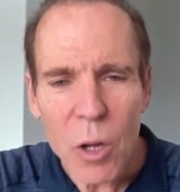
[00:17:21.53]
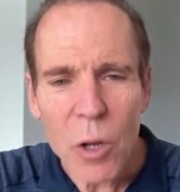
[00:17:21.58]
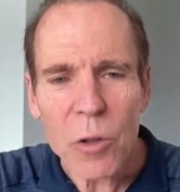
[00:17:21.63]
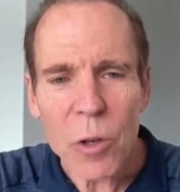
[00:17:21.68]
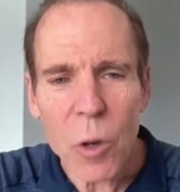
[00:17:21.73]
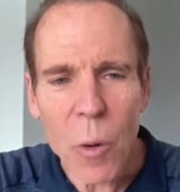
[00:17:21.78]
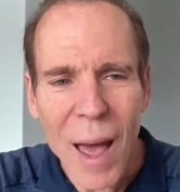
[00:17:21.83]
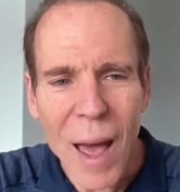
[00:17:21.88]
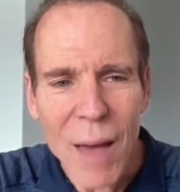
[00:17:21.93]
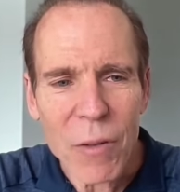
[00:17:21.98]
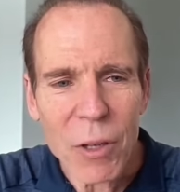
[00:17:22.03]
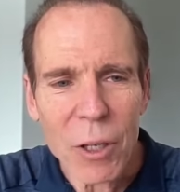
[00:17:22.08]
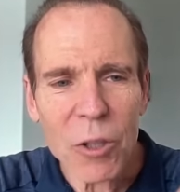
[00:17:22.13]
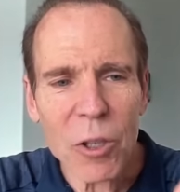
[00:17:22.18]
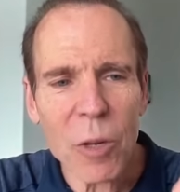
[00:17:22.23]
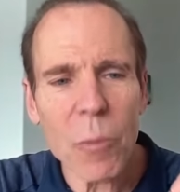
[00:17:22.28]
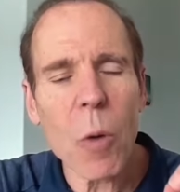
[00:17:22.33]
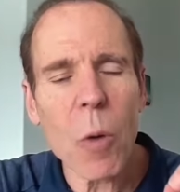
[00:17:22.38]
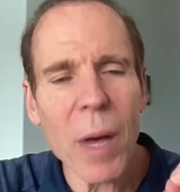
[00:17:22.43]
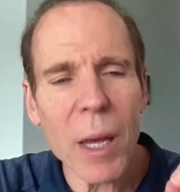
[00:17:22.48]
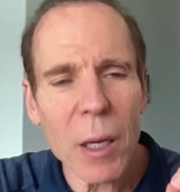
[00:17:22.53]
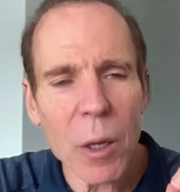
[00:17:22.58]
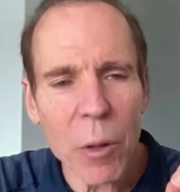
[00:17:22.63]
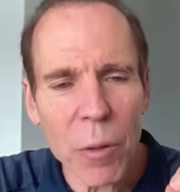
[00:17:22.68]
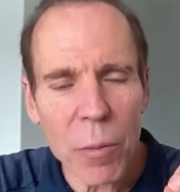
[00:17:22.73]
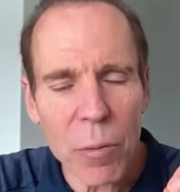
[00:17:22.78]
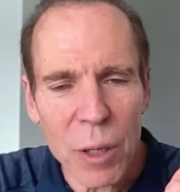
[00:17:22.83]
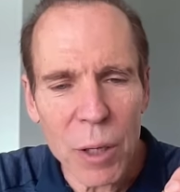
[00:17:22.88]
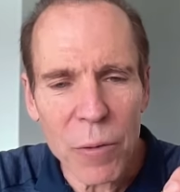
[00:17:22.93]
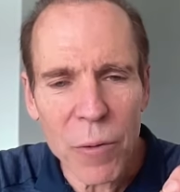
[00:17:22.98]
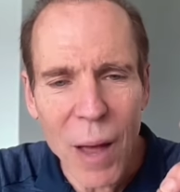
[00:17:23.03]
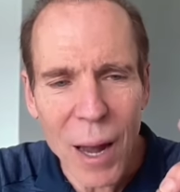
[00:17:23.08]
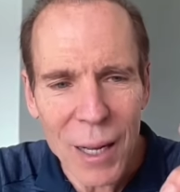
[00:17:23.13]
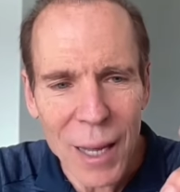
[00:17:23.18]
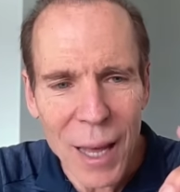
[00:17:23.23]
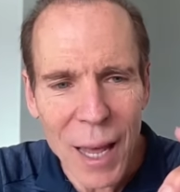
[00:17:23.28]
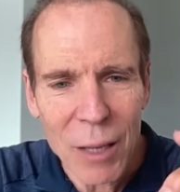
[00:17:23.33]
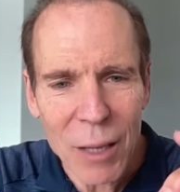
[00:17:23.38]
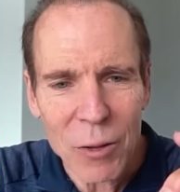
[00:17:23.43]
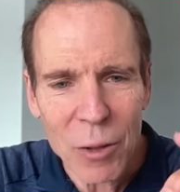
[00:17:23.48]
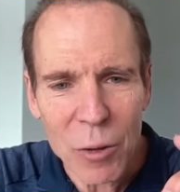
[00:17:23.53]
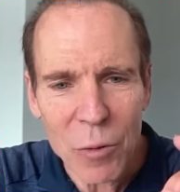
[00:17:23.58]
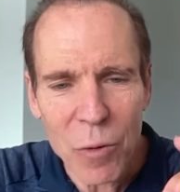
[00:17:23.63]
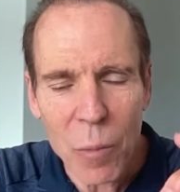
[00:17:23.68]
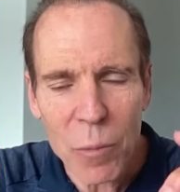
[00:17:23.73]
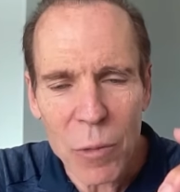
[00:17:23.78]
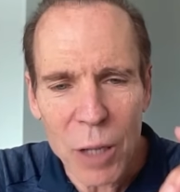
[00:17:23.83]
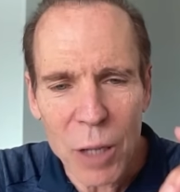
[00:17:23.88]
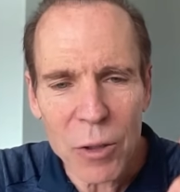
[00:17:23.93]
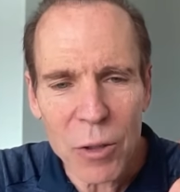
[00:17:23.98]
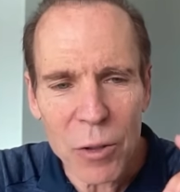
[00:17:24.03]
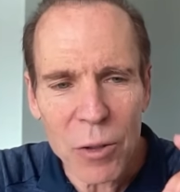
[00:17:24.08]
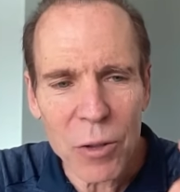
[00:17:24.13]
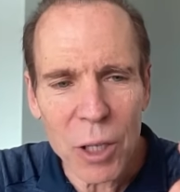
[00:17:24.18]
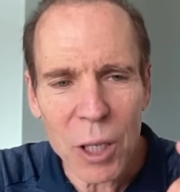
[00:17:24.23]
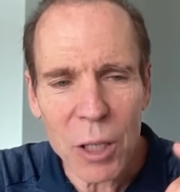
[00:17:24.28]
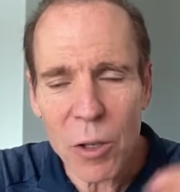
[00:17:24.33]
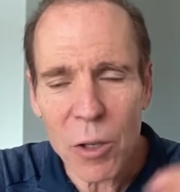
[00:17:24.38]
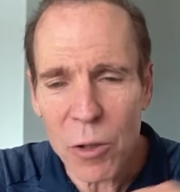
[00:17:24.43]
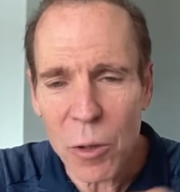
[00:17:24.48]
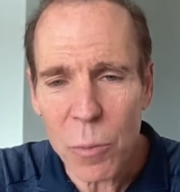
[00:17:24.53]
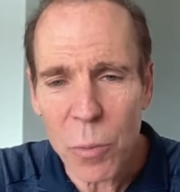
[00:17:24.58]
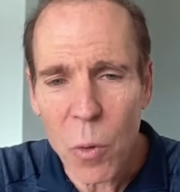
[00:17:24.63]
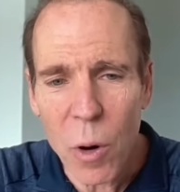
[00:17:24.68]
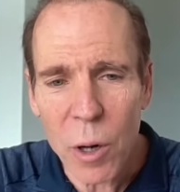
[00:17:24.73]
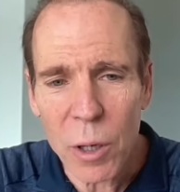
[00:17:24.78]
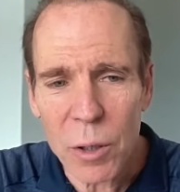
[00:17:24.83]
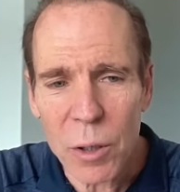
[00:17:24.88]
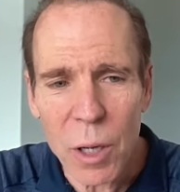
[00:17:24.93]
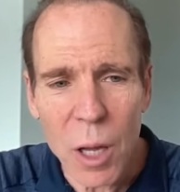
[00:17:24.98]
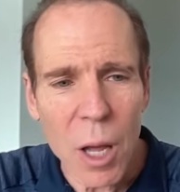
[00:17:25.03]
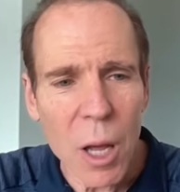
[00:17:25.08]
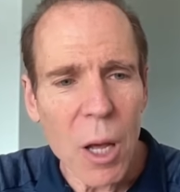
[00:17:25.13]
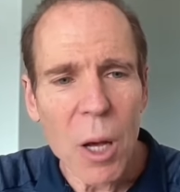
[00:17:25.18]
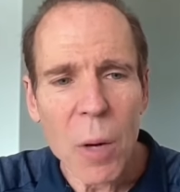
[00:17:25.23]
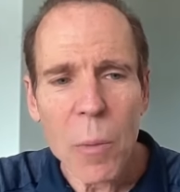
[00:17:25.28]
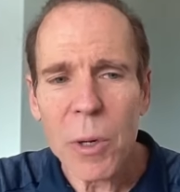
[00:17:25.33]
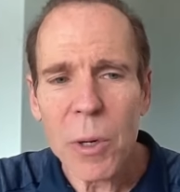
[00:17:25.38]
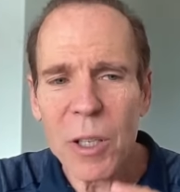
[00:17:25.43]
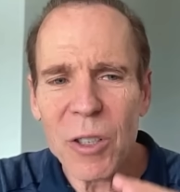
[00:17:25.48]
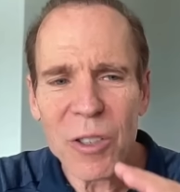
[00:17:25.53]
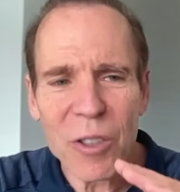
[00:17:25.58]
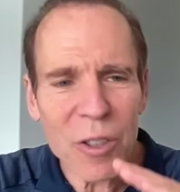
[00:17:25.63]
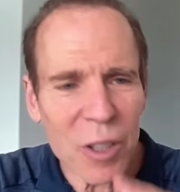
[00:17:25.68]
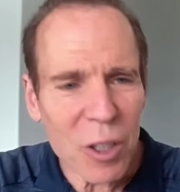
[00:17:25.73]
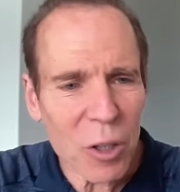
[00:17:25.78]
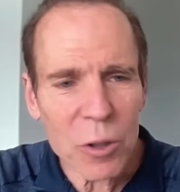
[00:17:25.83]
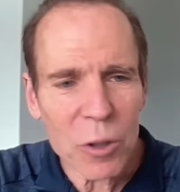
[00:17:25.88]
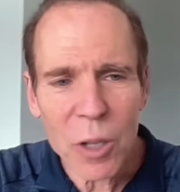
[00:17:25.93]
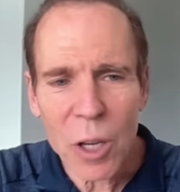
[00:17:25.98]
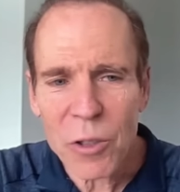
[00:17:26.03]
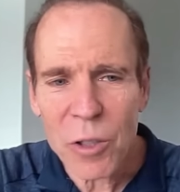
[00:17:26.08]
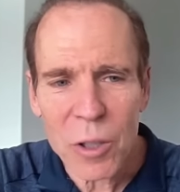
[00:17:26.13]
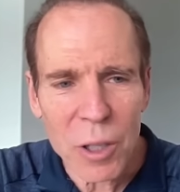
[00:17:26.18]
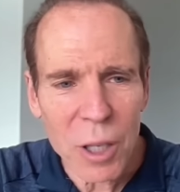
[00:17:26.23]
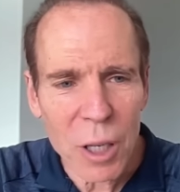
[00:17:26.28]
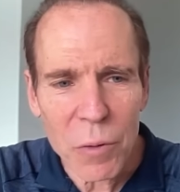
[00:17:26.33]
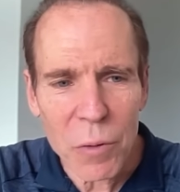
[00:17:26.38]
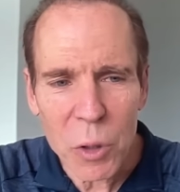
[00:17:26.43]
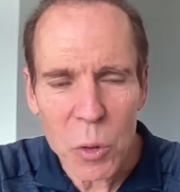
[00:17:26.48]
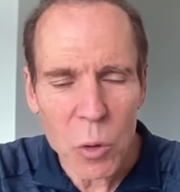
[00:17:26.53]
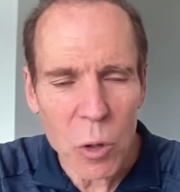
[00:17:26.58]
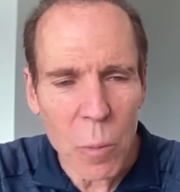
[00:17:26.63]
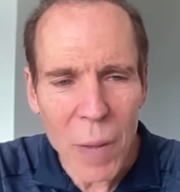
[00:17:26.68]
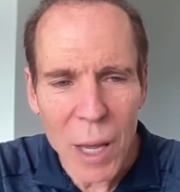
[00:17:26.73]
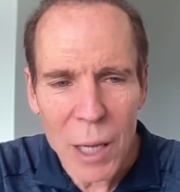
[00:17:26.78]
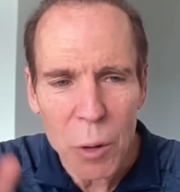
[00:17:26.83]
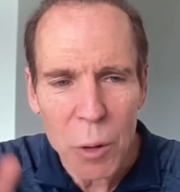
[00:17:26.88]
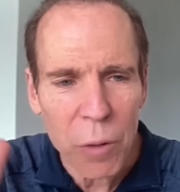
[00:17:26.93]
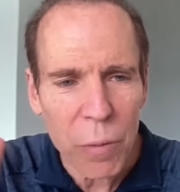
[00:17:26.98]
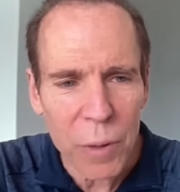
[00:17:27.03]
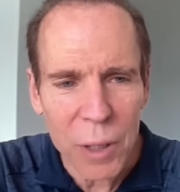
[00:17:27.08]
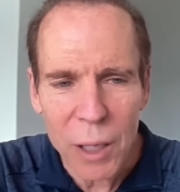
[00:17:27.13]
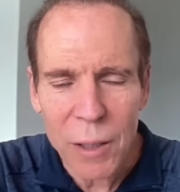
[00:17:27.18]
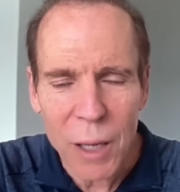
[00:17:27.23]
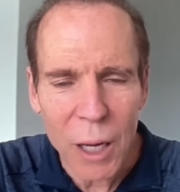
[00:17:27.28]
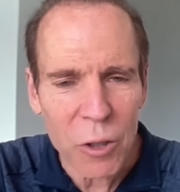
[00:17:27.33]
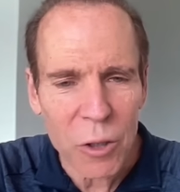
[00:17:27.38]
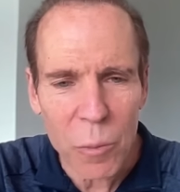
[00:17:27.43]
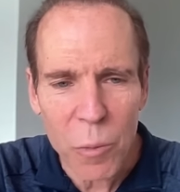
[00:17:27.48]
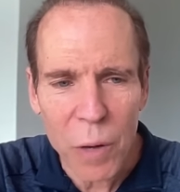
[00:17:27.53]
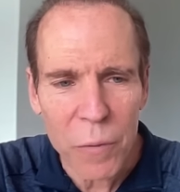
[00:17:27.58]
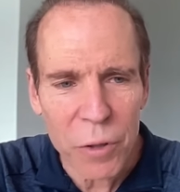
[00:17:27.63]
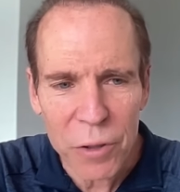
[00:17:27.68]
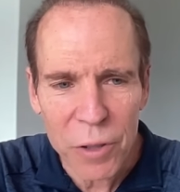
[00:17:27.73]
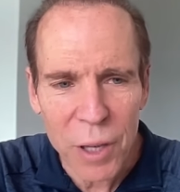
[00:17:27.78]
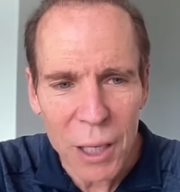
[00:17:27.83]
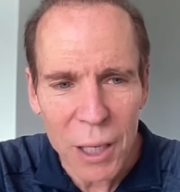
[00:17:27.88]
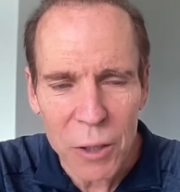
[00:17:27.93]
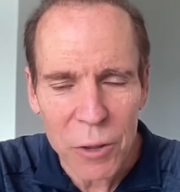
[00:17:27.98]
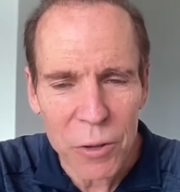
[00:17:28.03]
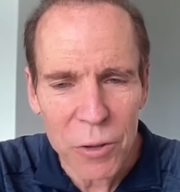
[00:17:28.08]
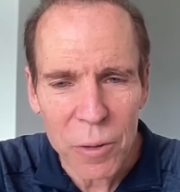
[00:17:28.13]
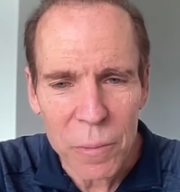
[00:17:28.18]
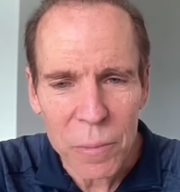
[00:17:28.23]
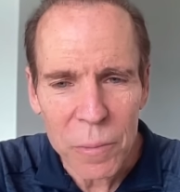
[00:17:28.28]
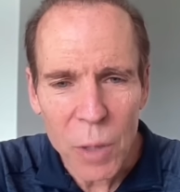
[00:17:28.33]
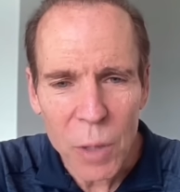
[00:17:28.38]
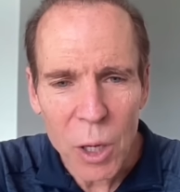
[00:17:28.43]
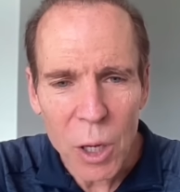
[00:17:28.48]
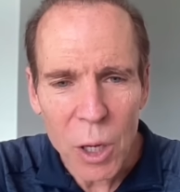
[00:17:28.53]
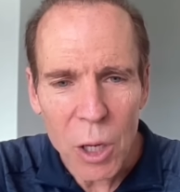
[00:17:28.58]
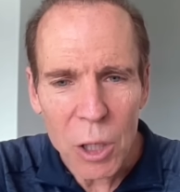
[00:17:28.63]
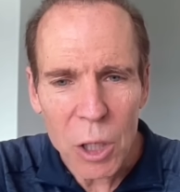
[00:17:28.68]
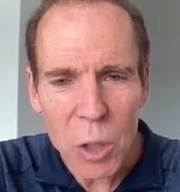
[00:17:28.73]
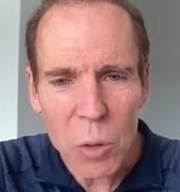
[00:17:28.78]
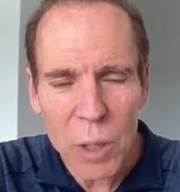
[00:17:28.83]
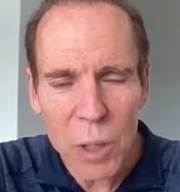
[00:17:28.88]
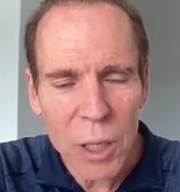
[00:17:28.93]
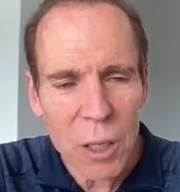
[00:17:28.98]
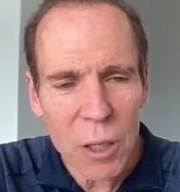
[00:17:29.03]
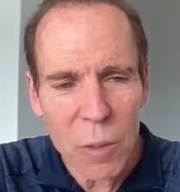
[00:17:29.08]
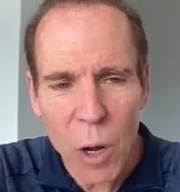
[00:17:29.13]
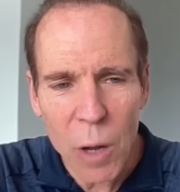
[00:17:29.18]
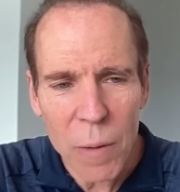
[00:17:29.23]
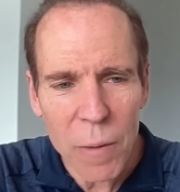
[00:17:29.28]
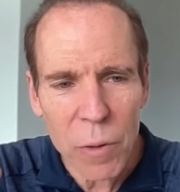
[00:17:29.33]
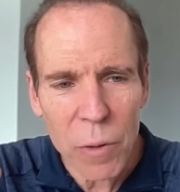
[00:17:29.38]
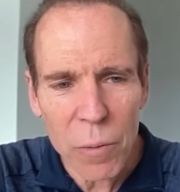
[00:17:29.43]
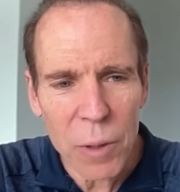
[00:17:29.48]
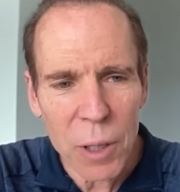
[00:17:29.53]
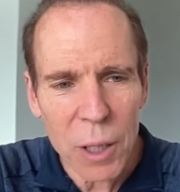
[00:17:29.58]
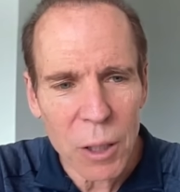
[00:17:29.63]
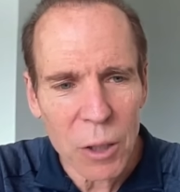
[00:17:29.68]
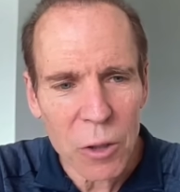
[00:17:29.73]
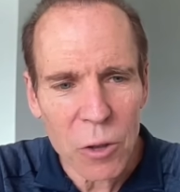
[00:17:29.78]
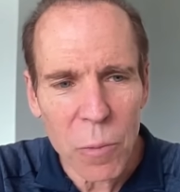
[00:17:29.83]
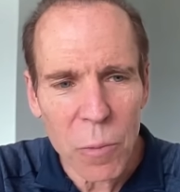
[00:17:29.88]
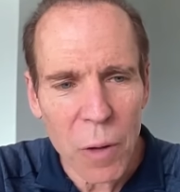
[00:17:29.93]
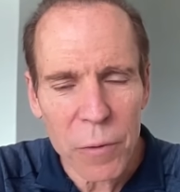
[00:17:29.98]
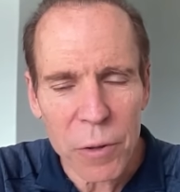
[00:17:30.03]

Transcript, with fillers: So having some omega-3 fatty acids from nuts and seeds is important, but it still doesn't give you an omega-3 index above six. You need an omega-3 index above